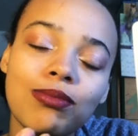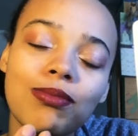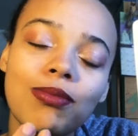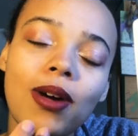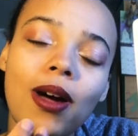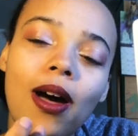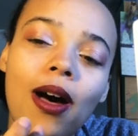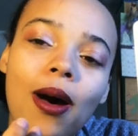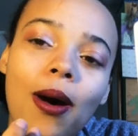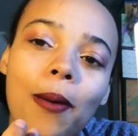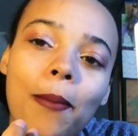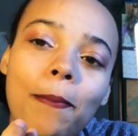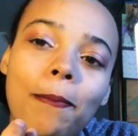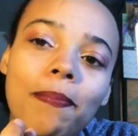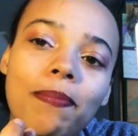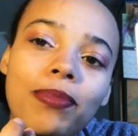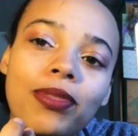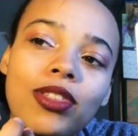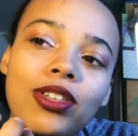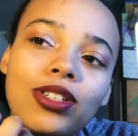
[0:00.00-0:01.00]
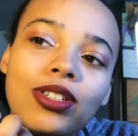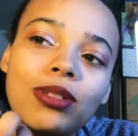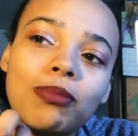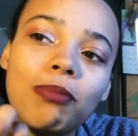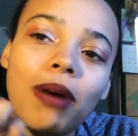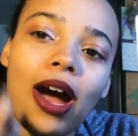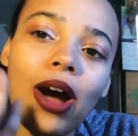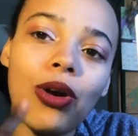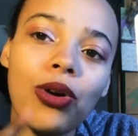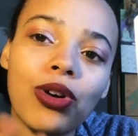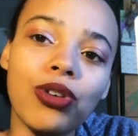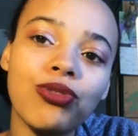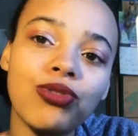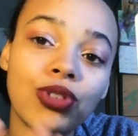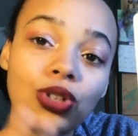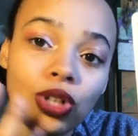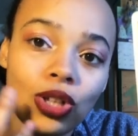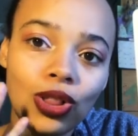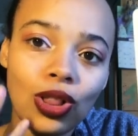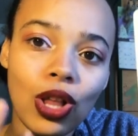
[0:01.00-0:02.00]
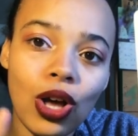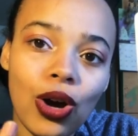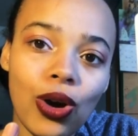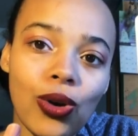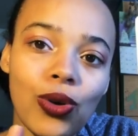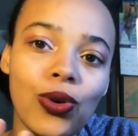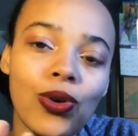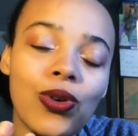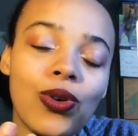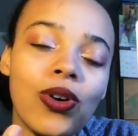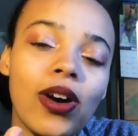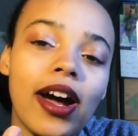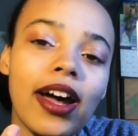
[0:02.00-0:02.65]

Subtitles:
powerful glow,